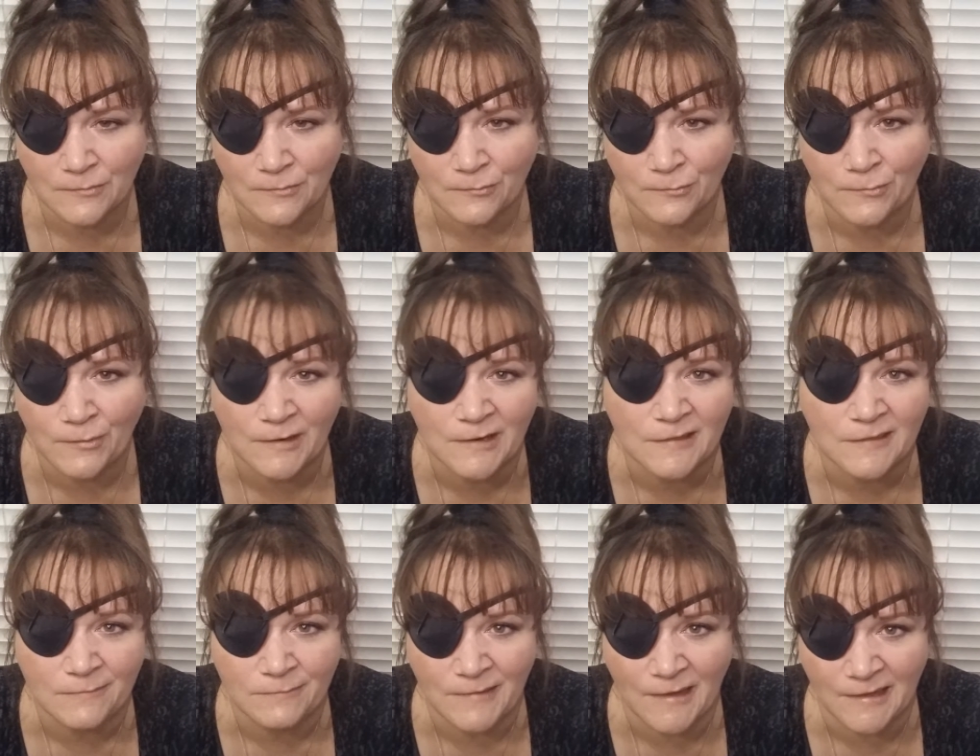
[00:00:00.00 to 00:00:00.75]
One
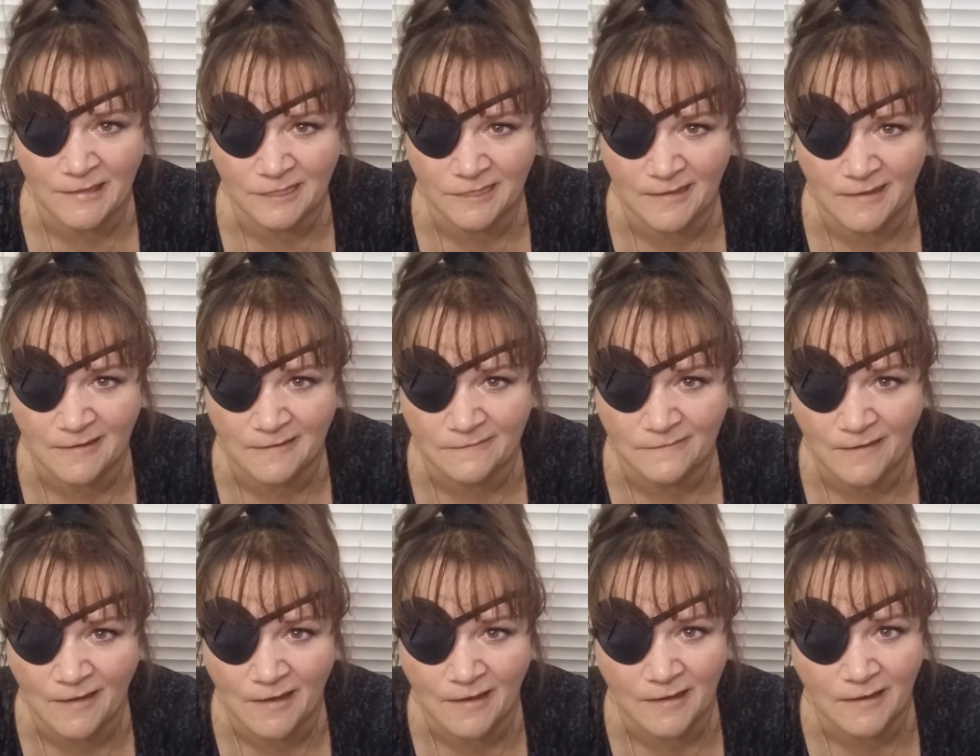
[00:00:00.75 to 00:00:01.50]
of the main
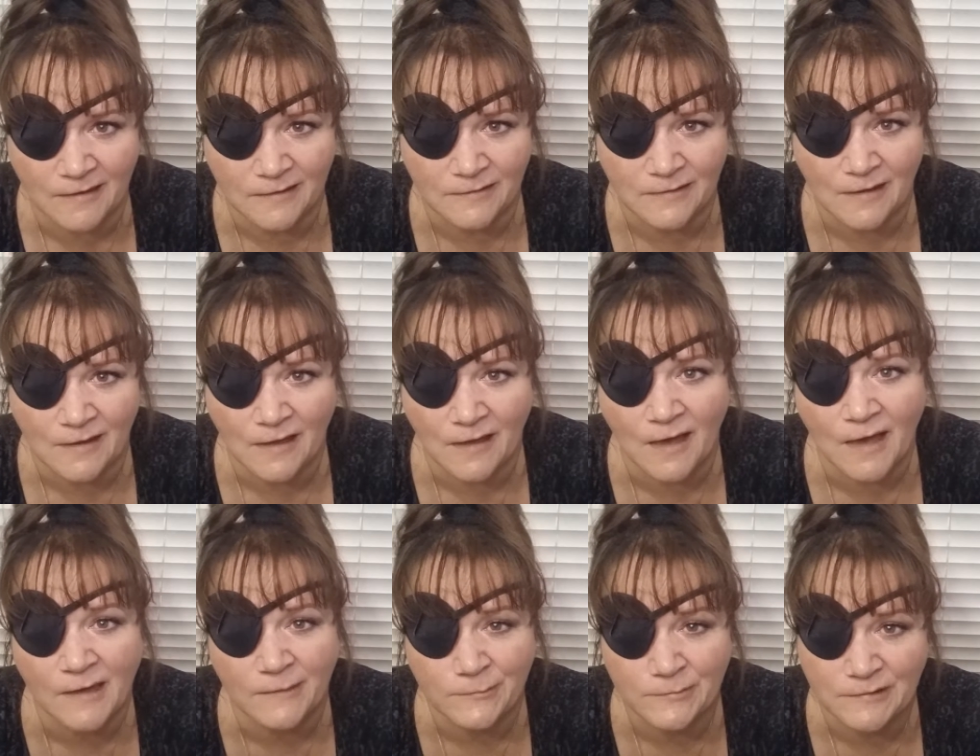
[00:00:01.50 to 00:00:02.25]
things I
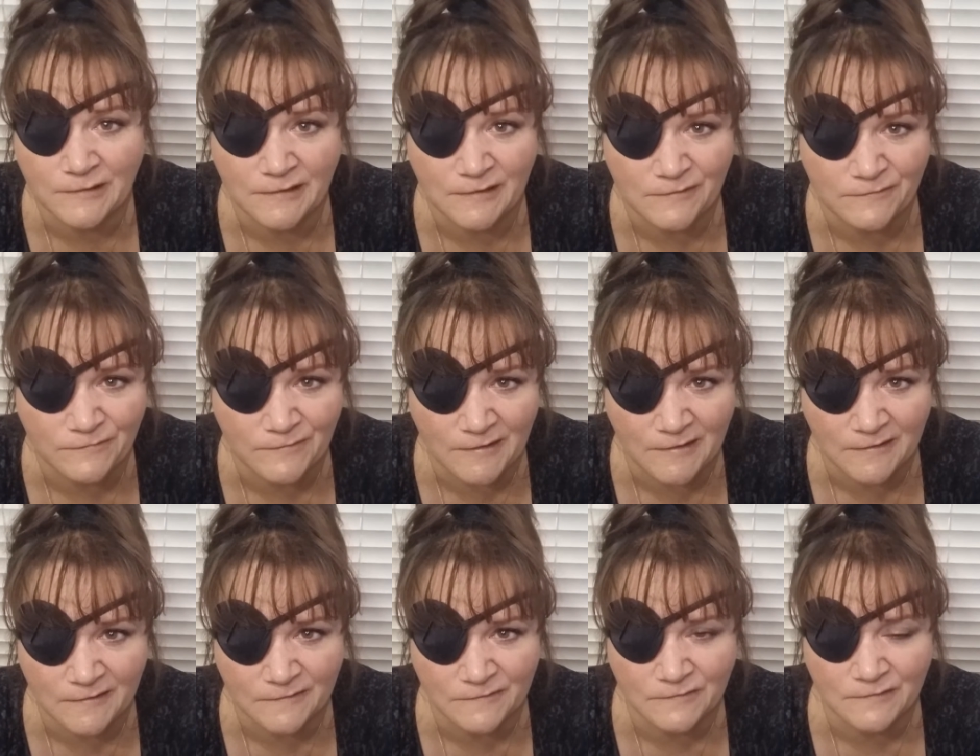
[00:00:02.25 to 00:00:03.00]
I believe
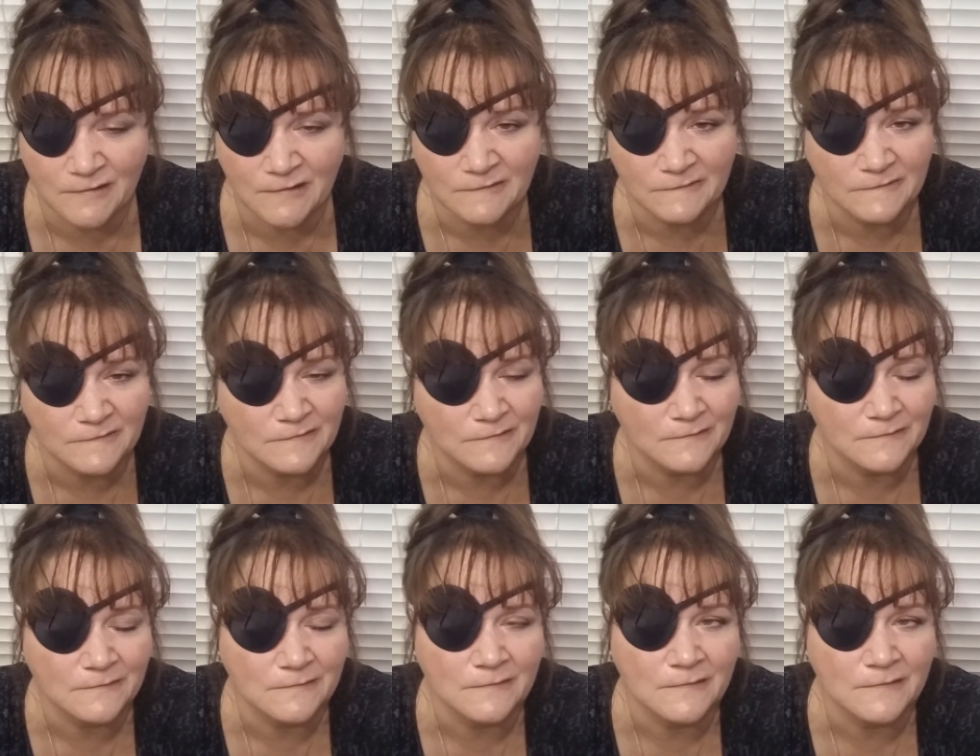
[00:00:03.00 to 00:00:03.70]
is is